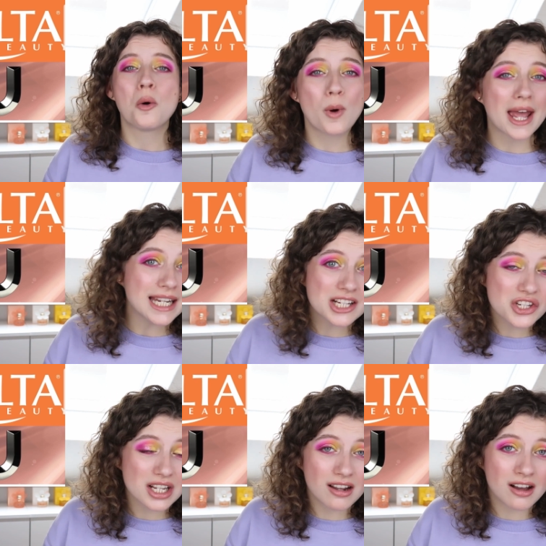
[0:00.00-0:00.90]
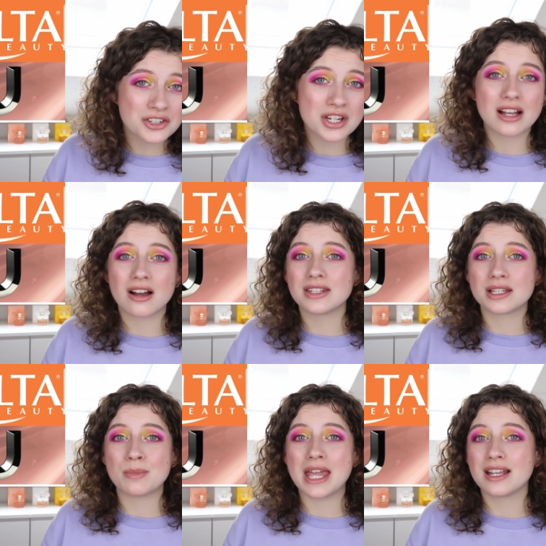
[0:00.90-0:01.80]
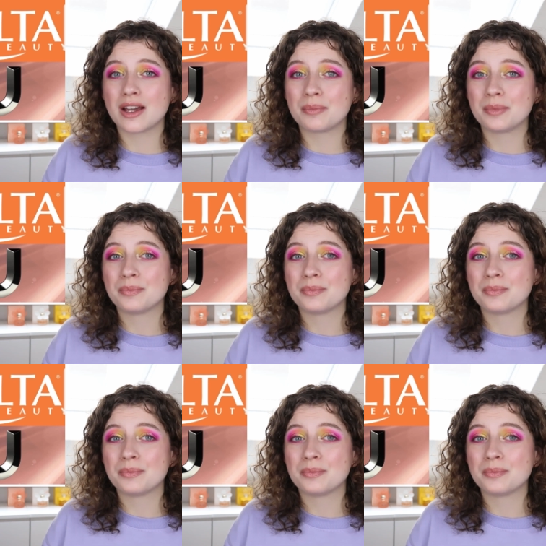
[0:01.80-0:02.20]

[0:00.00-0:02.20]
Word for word: When is she launching all this makeup?